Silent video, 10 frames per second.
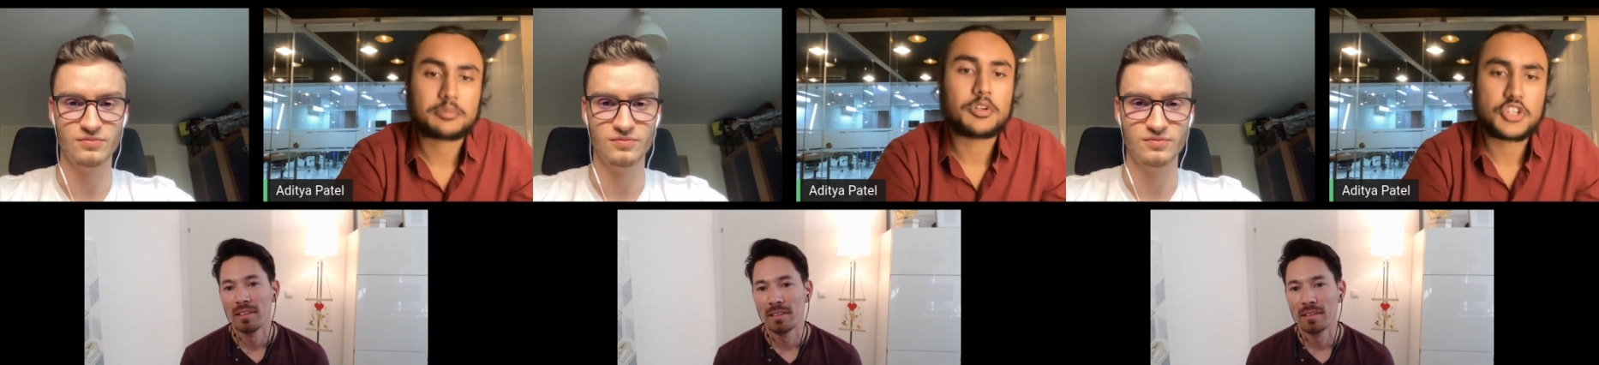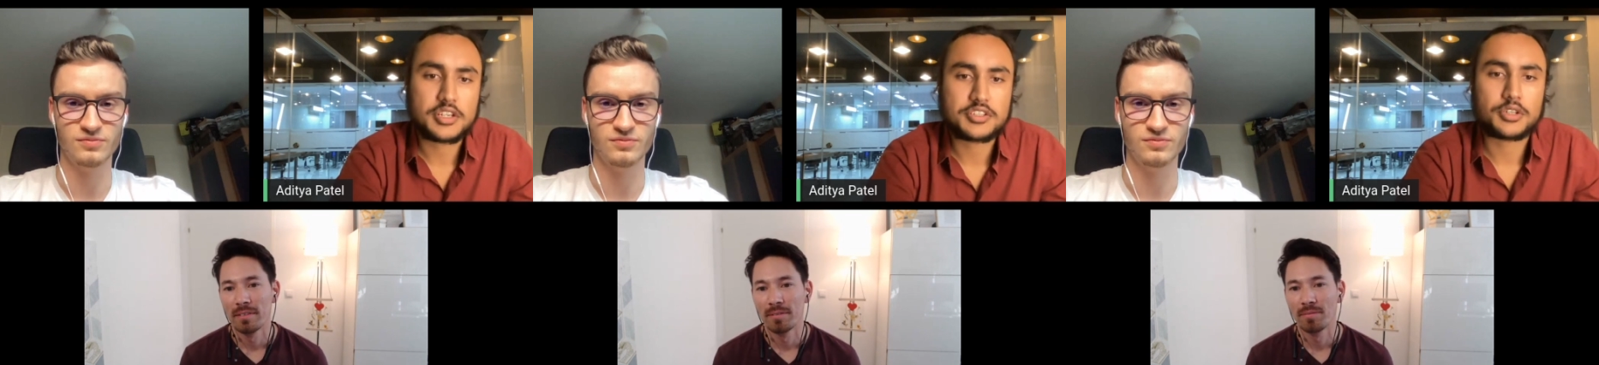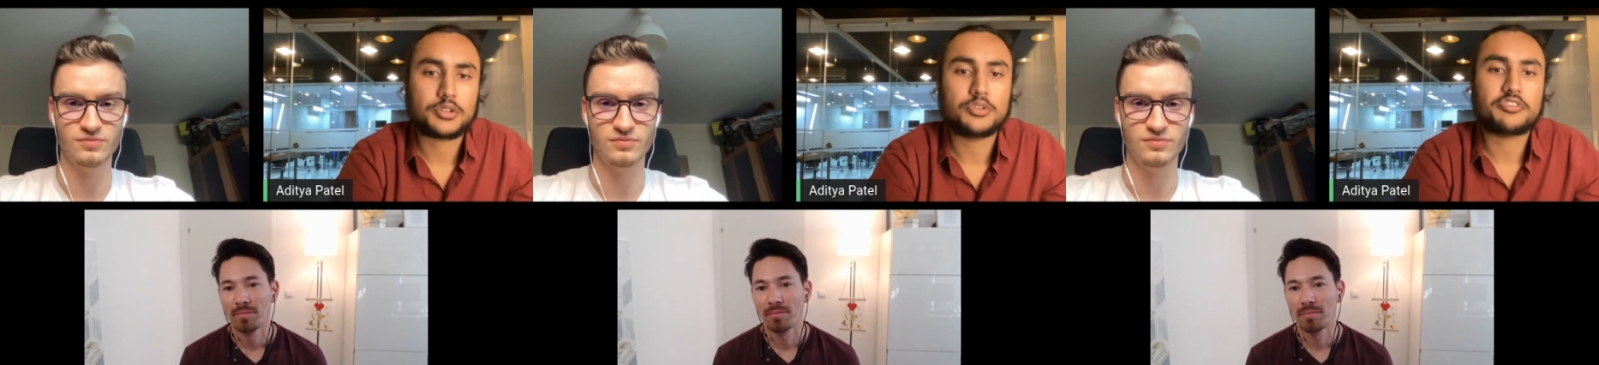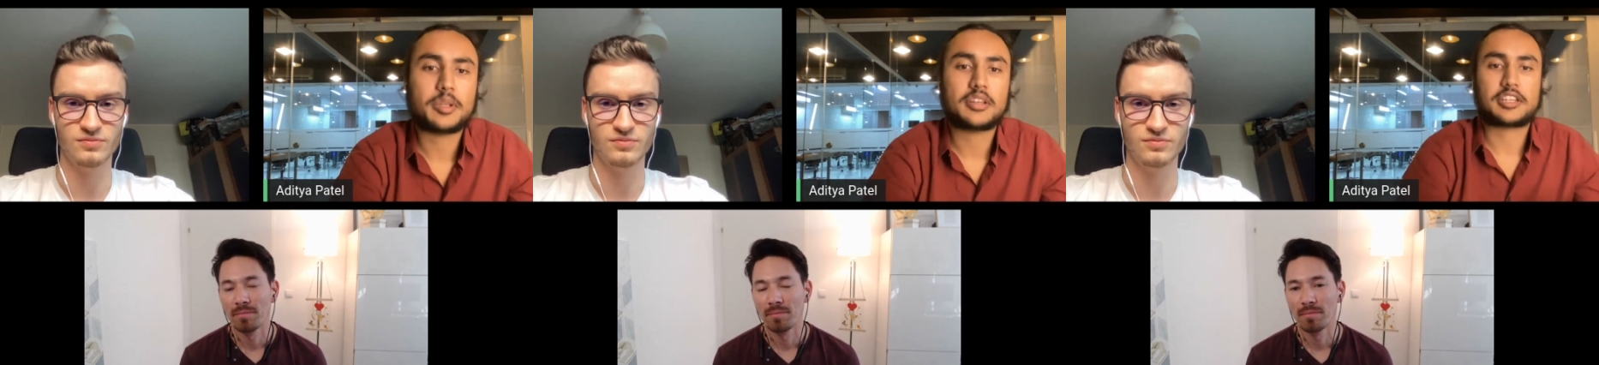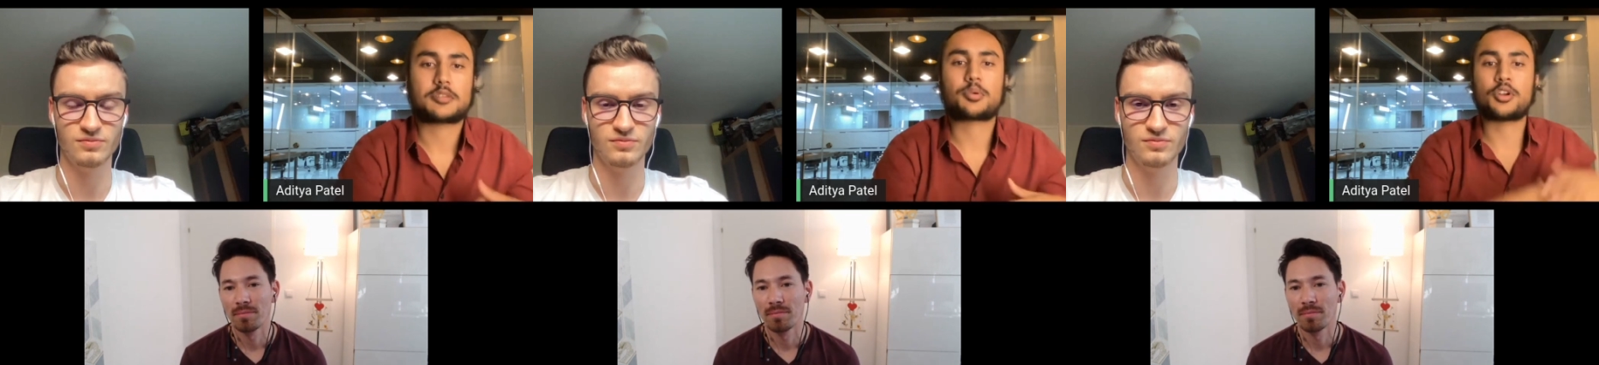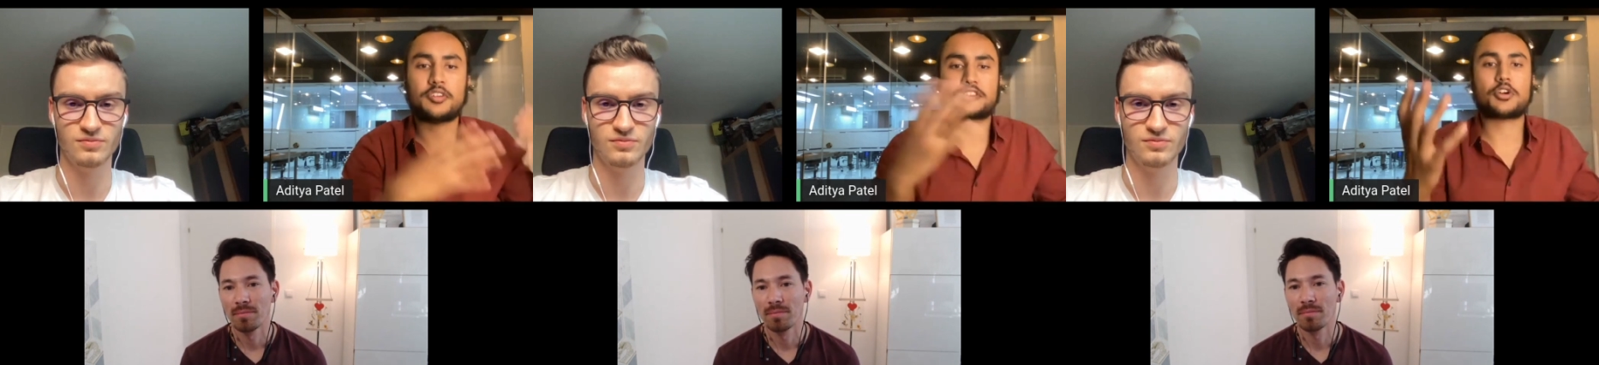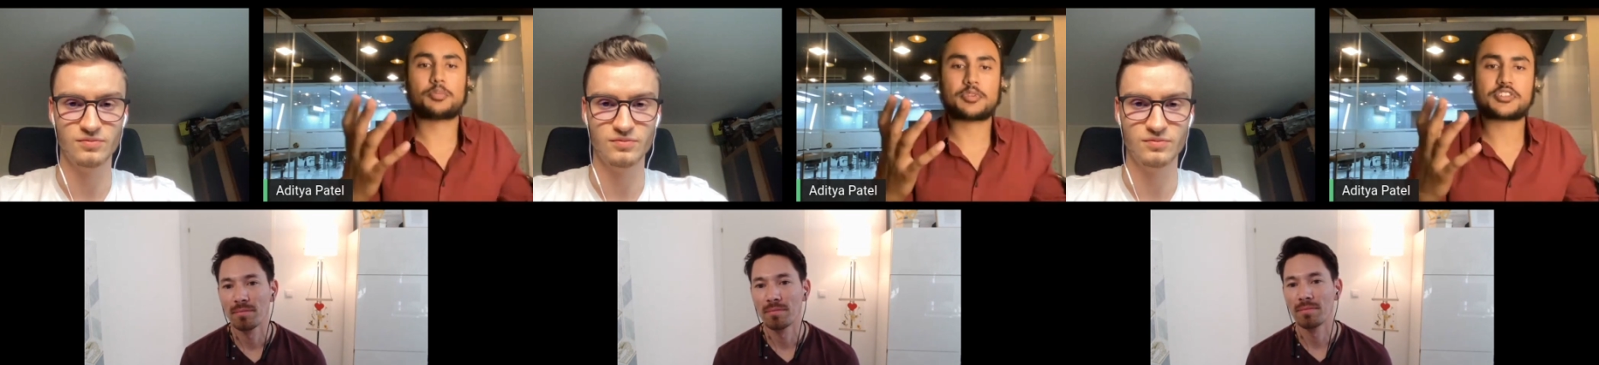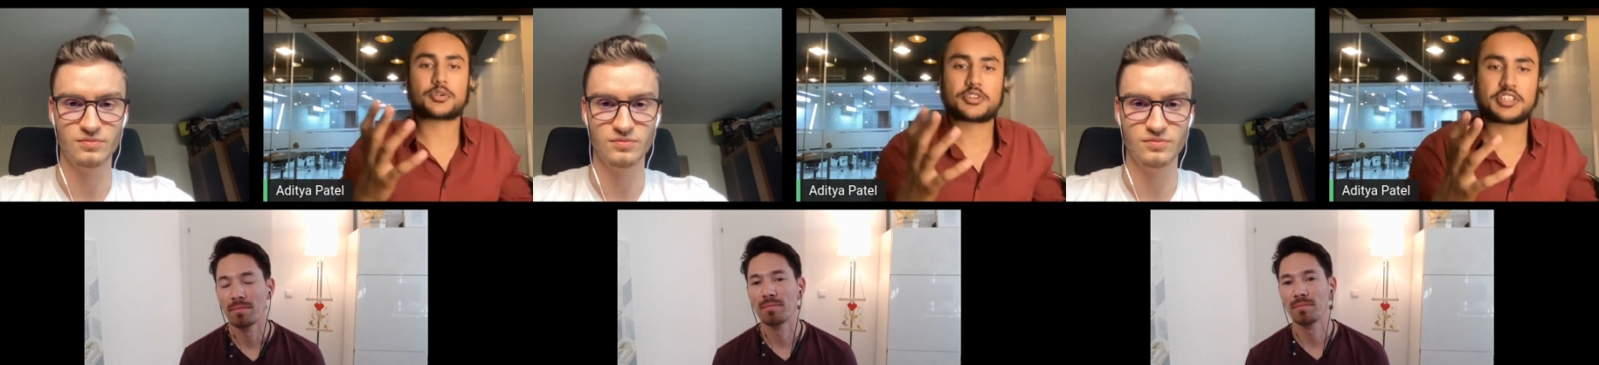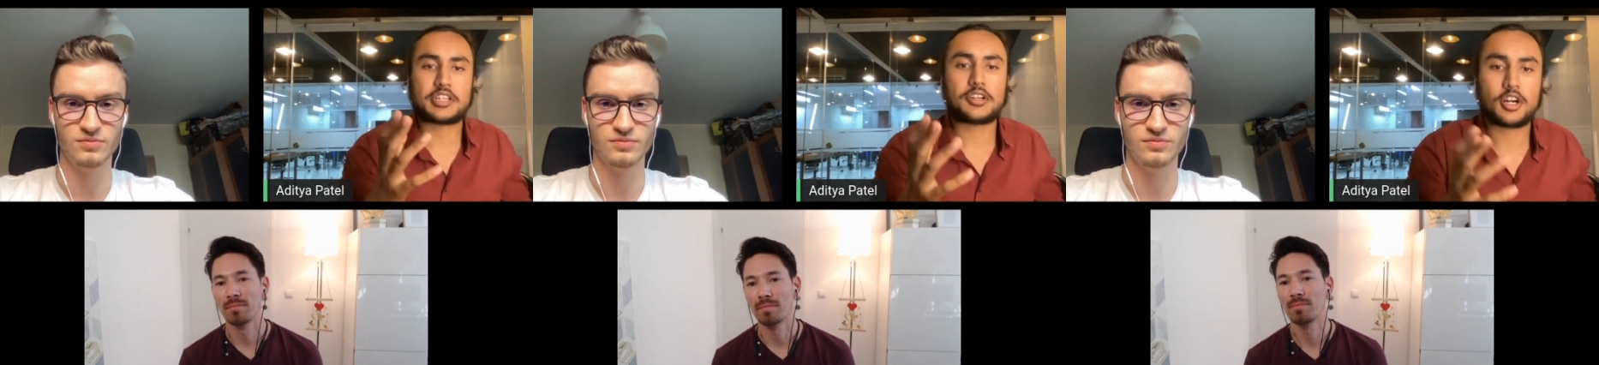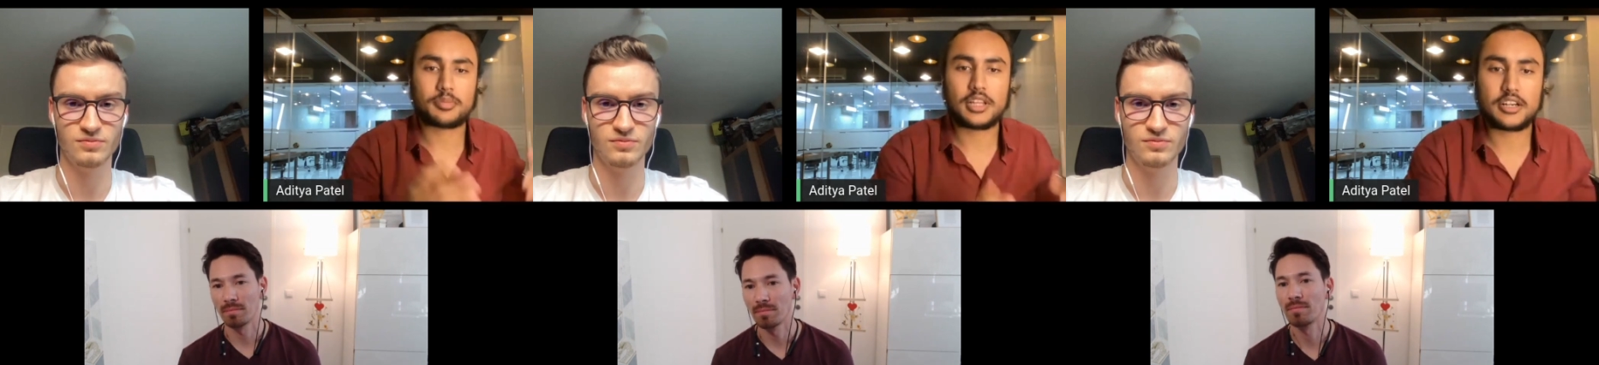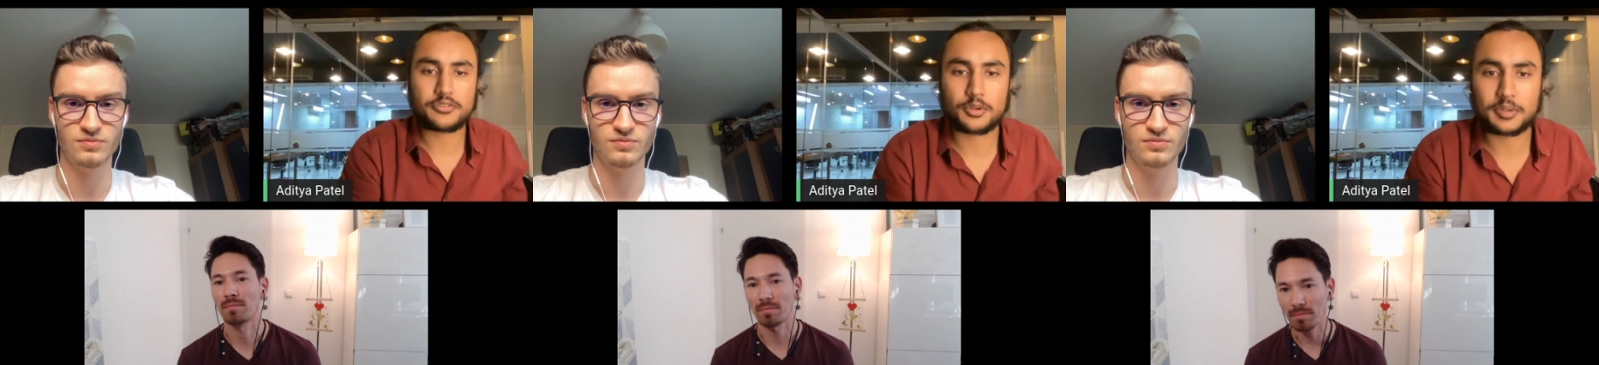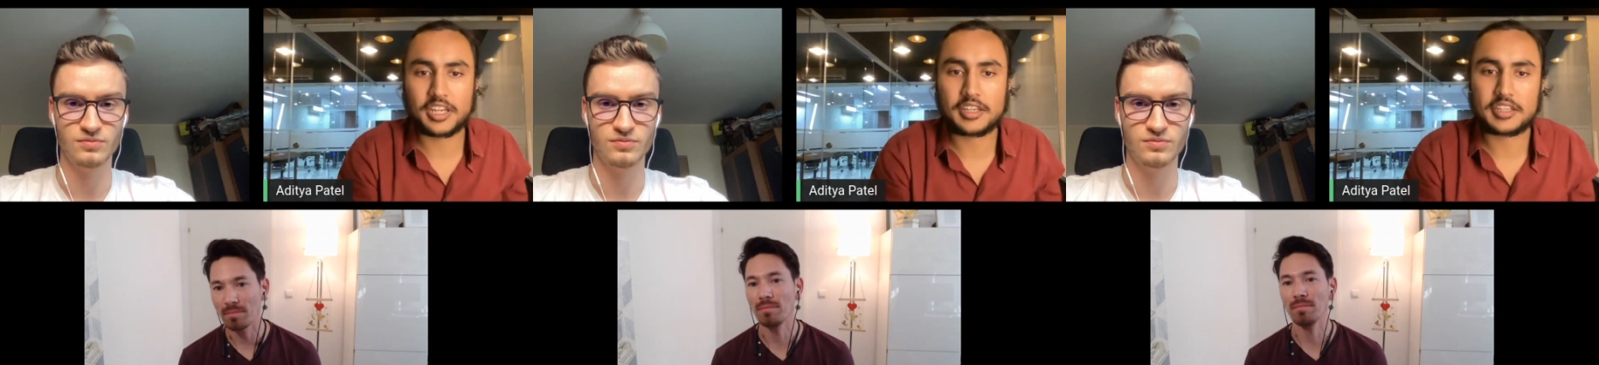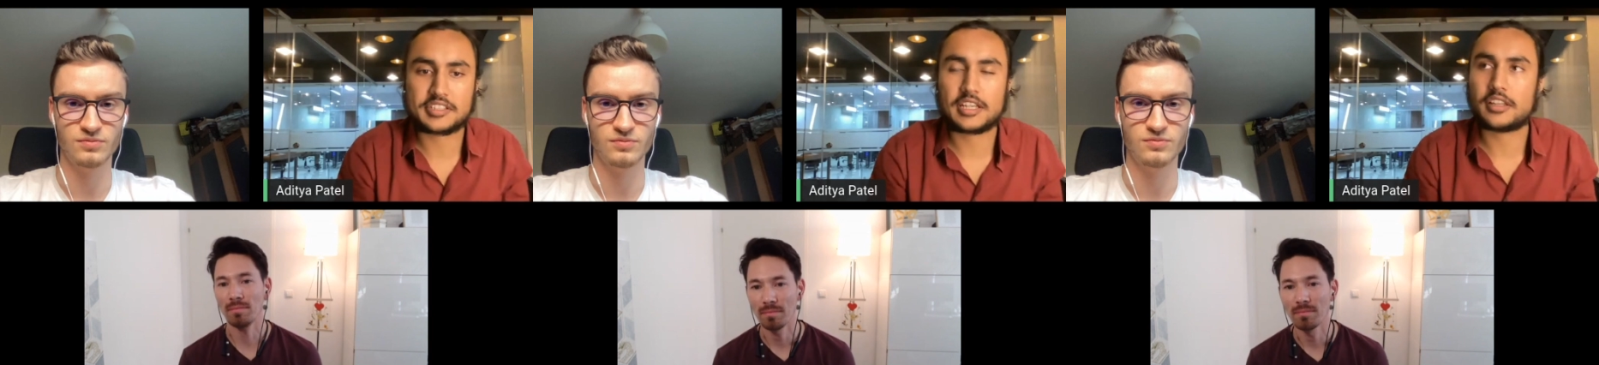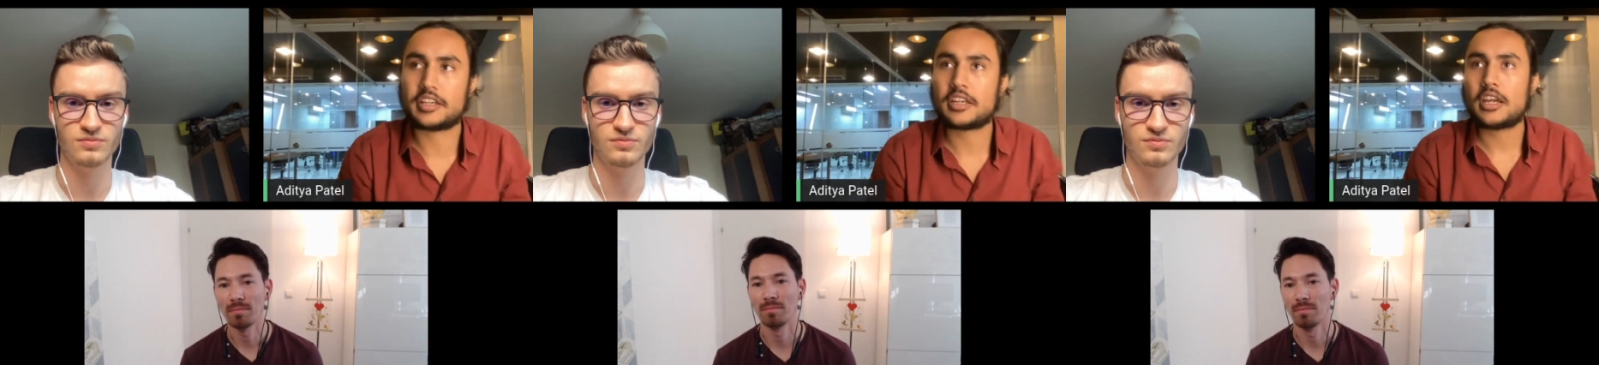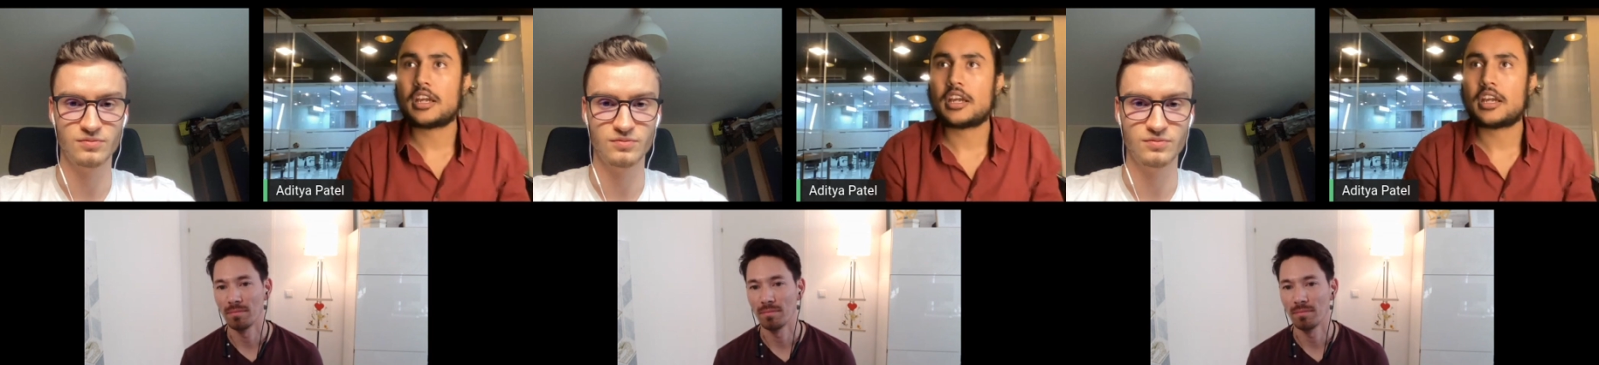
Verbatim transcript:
Speaker 1: like Magento, who've been like the previous open source ecom platform kings, that like